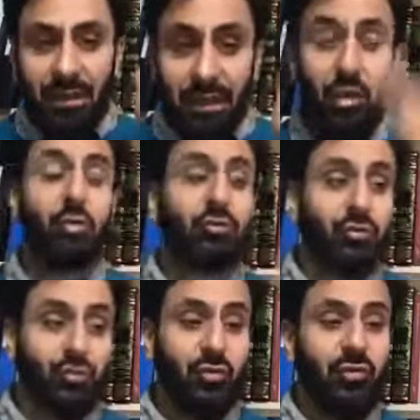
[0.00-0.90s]
equal to
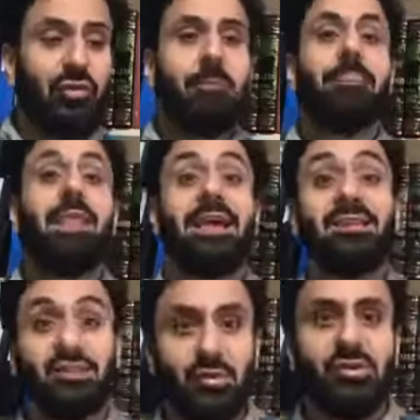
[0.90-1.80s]
truth, they can
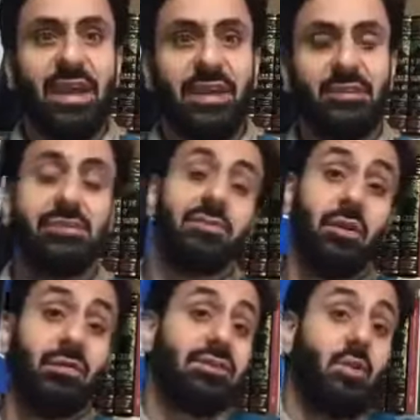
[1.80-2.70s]
still change.
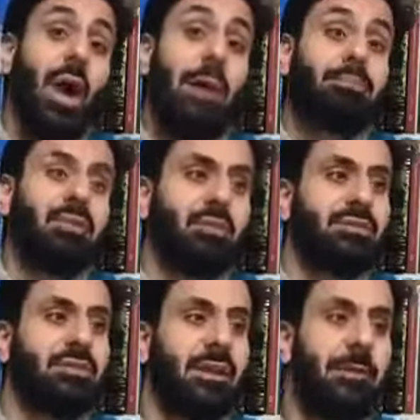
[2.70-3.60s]
So there's no
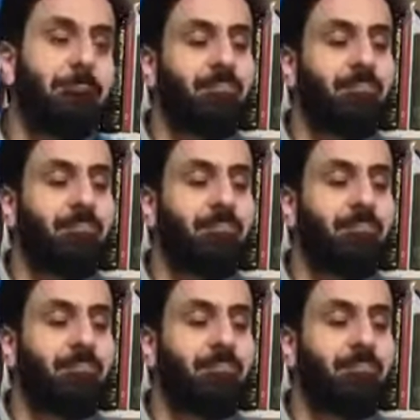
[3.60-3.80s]
absolutes there.